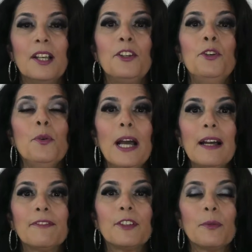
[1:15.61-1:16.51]
You
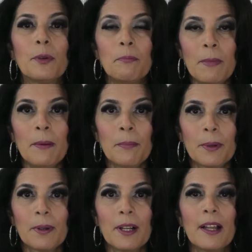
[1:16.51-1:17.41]
have to
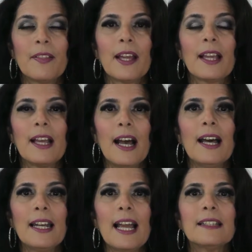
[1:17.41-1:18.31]
remember that
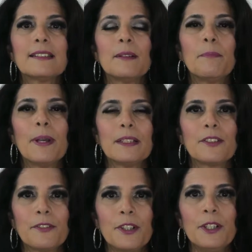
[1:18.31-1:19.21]
God has the
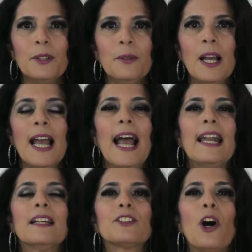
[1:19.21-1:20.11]
best for you,
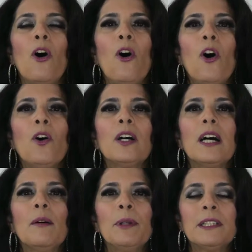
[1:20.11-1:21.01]
and it's all
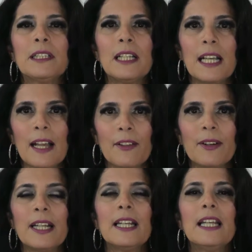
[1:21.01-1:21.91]
coming together
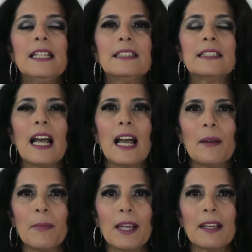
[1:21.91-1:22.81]
in His
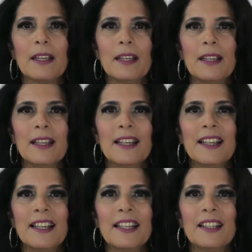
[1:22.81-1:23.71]
timing.
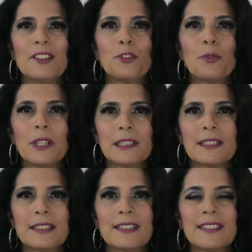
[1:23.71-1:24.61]
Trust.